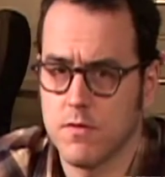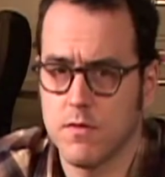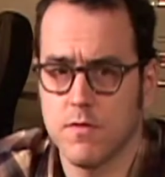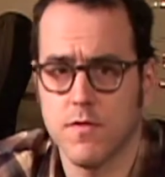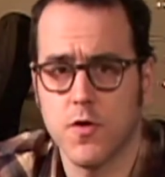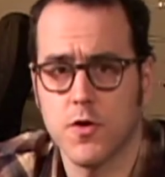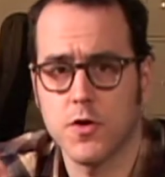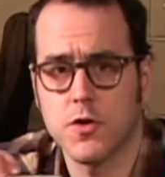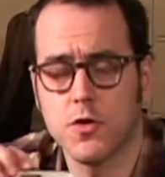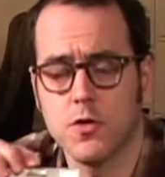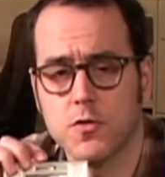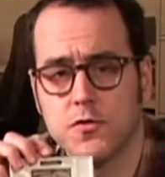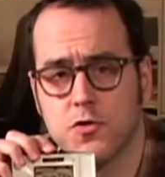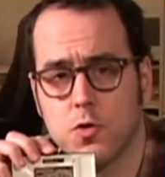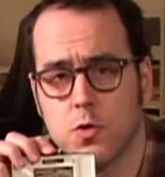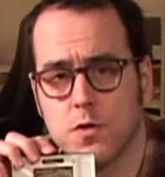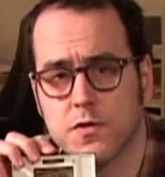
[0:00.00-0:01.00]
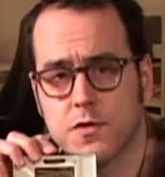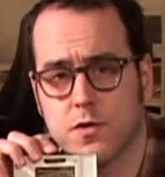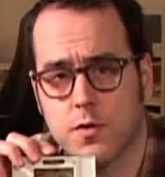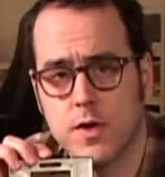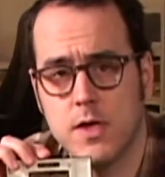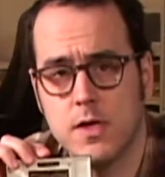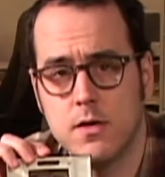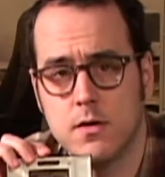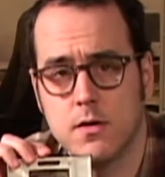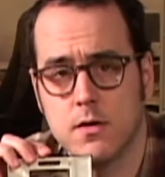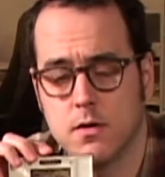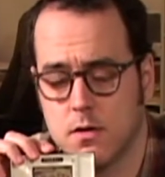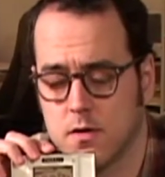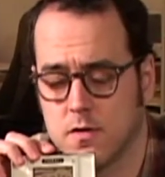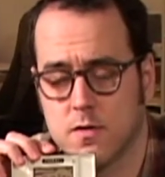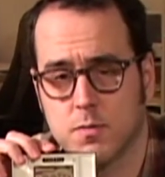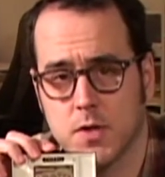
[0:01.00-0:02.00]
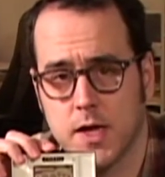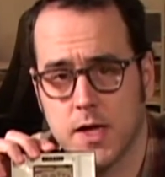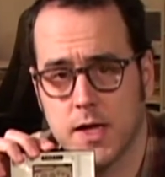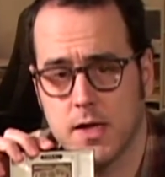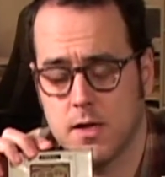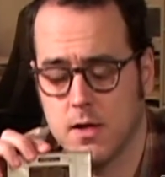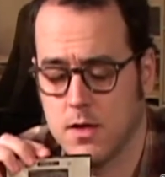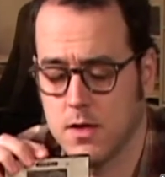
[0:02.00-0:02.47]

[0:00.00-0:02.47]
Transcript: vertical dual screen display,